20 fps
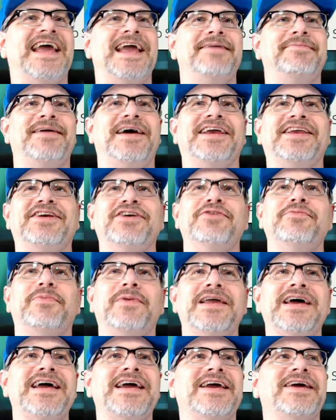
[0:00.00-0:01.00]
game that you
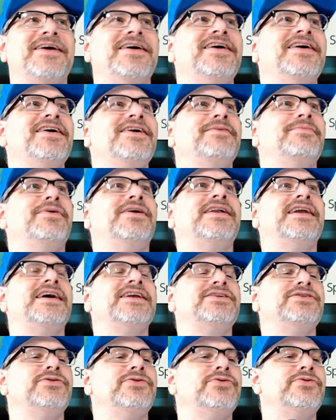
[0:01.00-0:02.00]
play. But
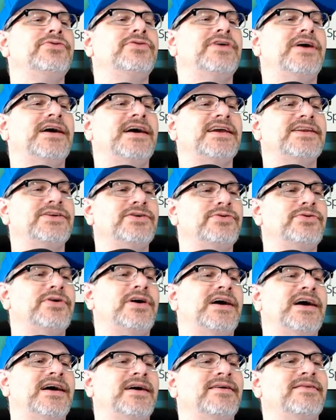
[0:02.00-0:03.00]
I do, I do,
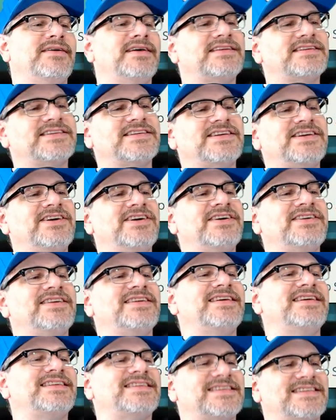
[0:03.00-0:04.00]
uh, it's good.
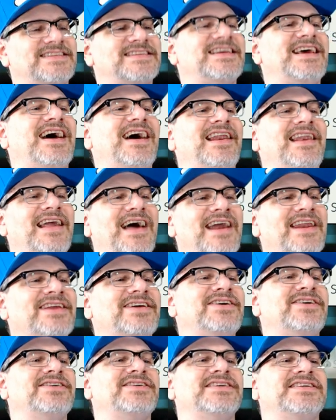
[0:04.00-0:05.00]
It's a lot
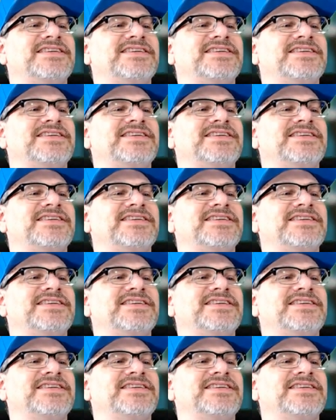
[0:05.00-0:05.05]
of good